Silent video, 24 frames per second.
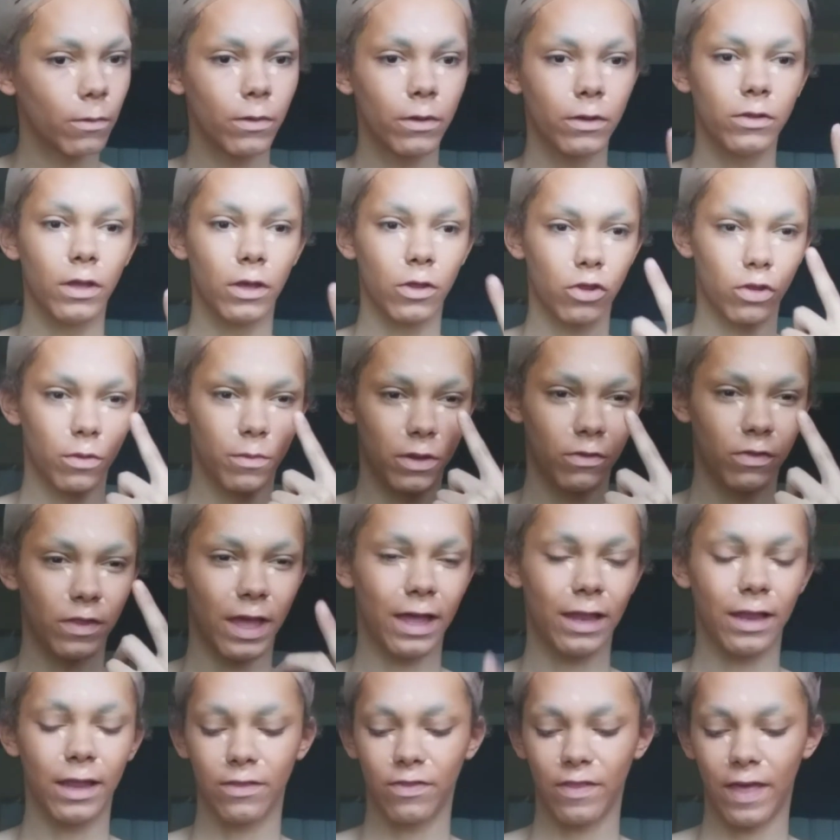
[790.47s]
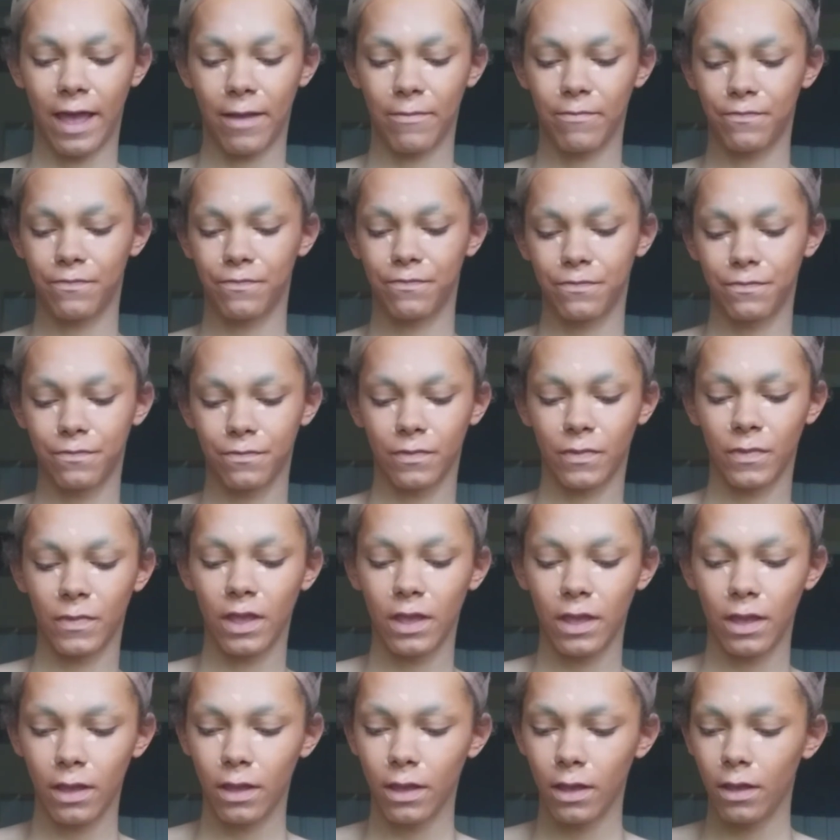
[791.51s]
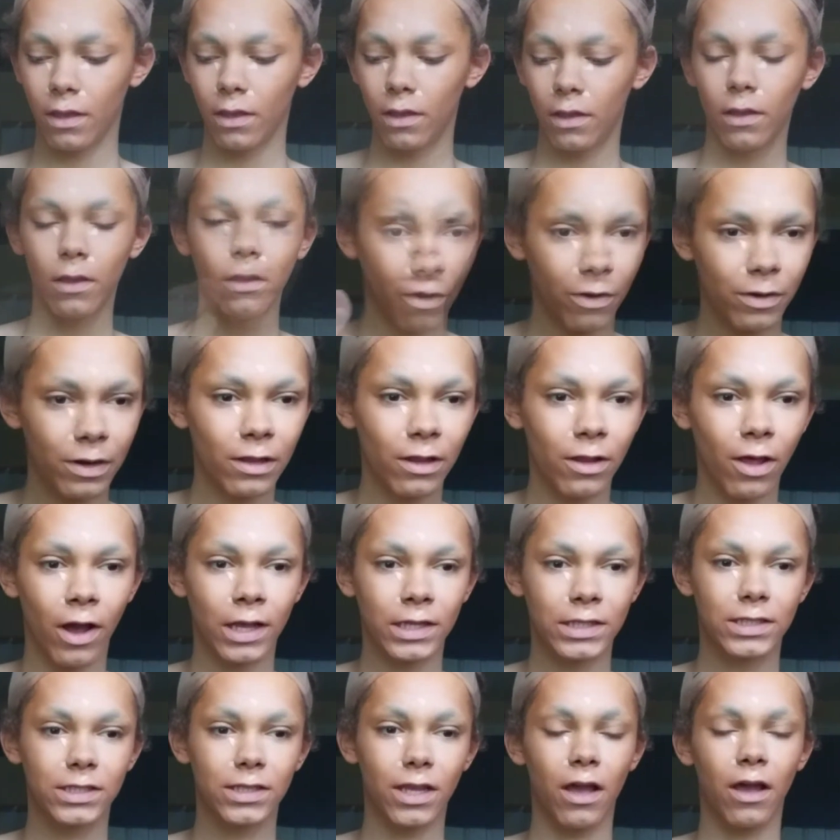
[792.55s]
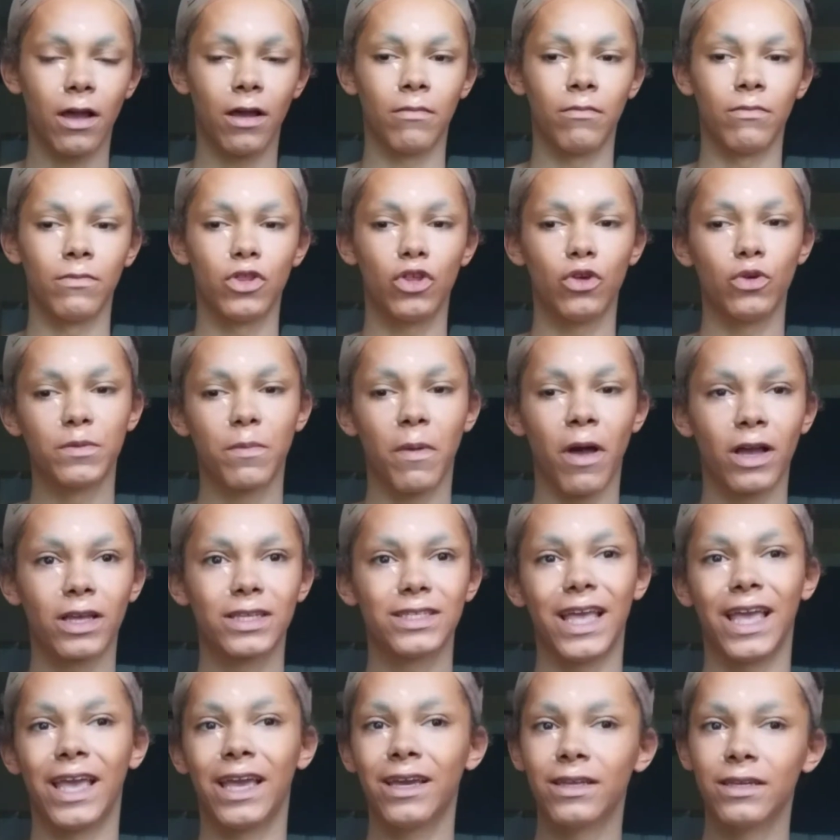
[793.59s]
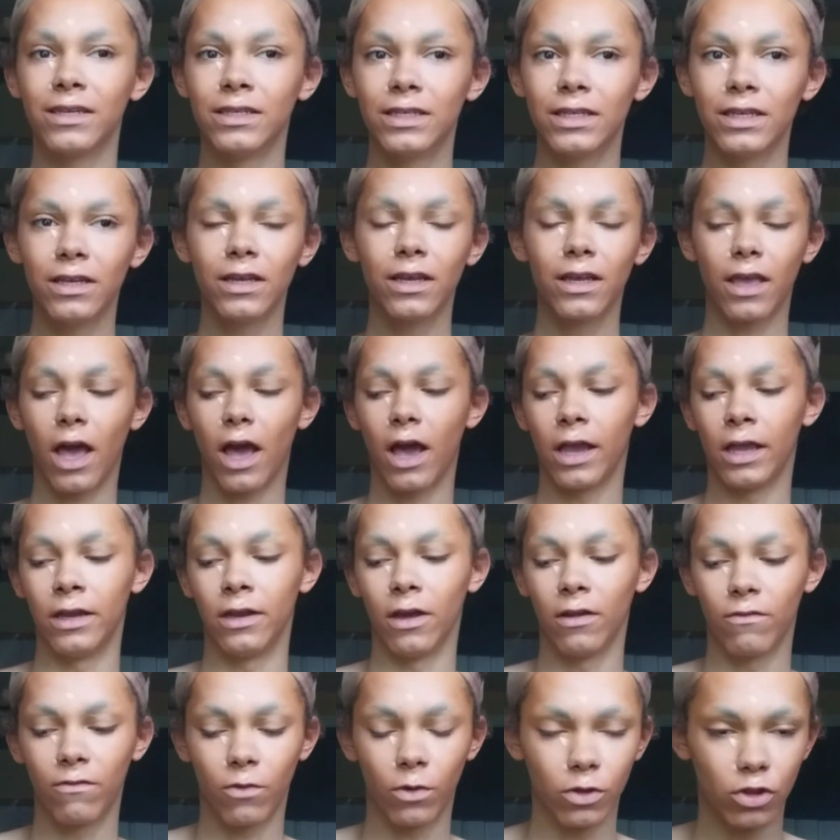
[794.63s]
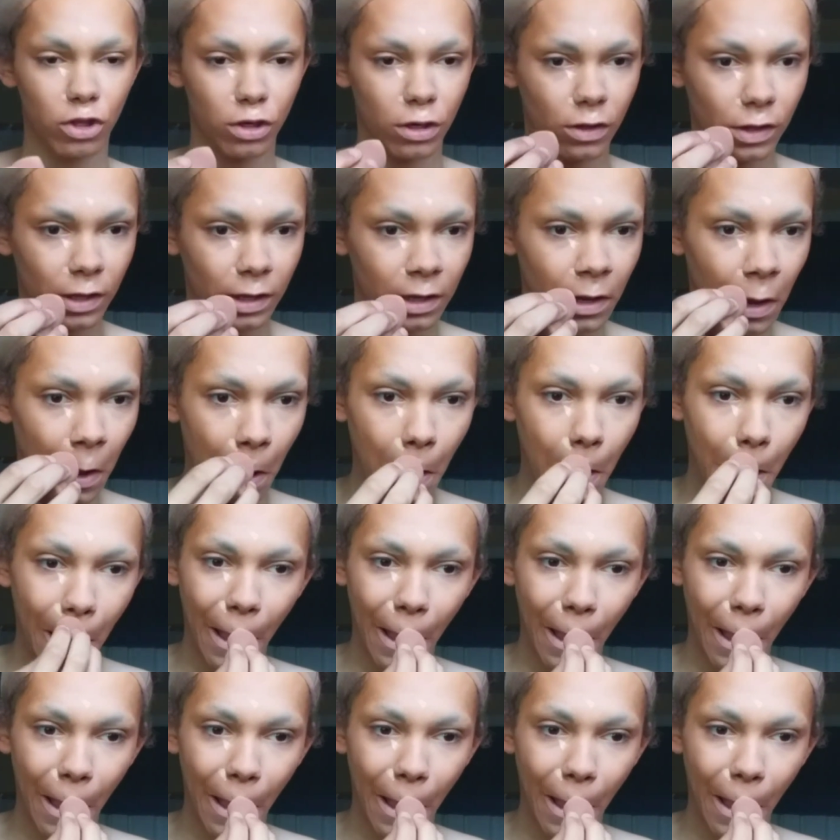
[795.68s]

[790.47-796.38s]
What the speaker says: redistribute that like that. We've already lost Juicebox and Kine, unfortunately.